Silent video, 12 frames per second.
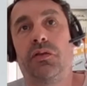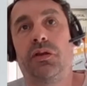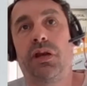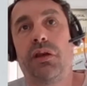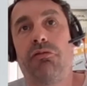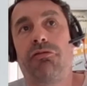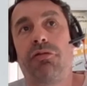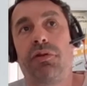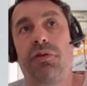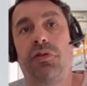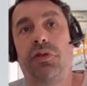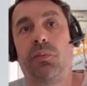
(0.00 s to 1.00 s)

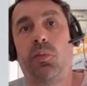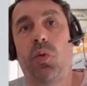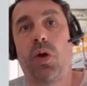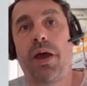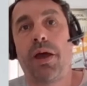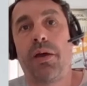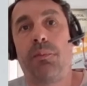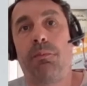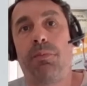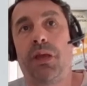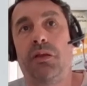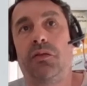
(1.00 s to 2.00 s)
difference in where
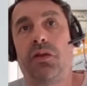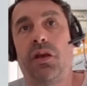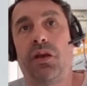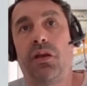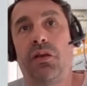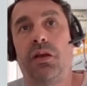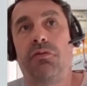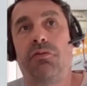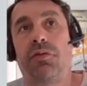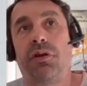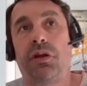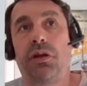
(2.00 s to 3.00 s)
these
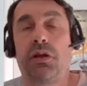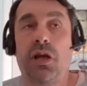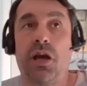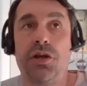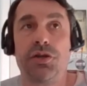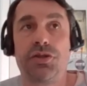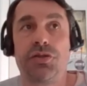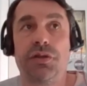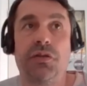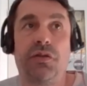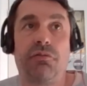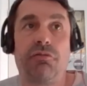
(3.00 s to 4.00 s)
different countries,
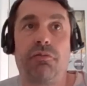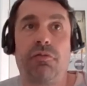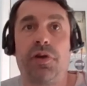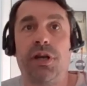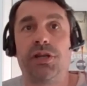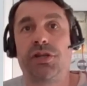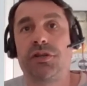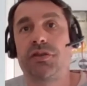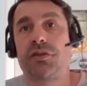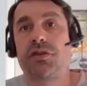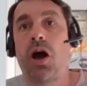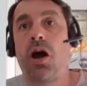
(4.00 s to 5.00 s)
different regions are
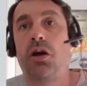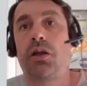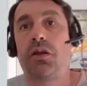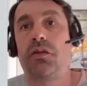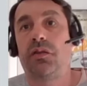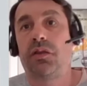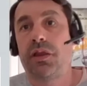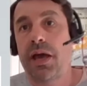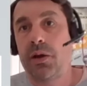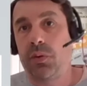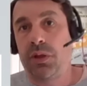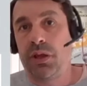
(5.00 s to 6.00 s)
targeting that
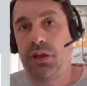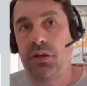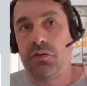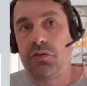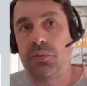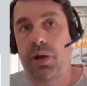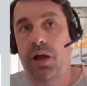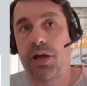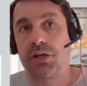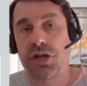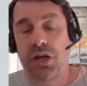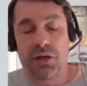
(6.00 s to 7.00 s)
within the supply
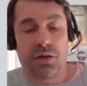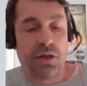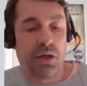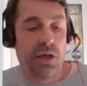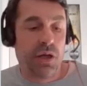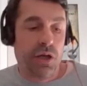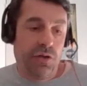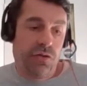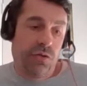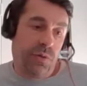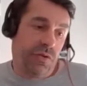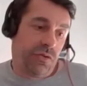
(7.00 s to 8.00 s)
chain.
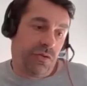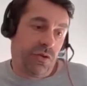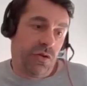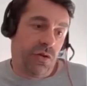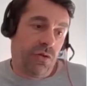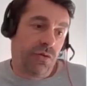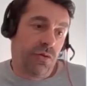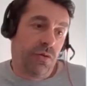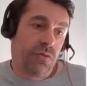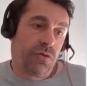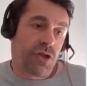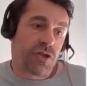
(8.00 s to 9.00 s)
So it's not all
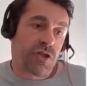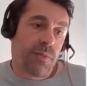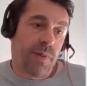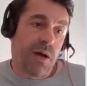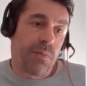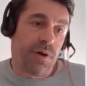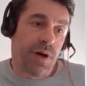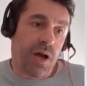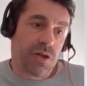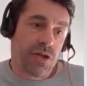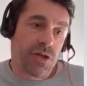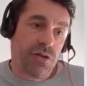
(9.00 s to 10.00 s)
just about
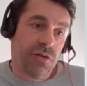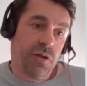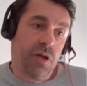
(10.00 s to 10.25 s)
production.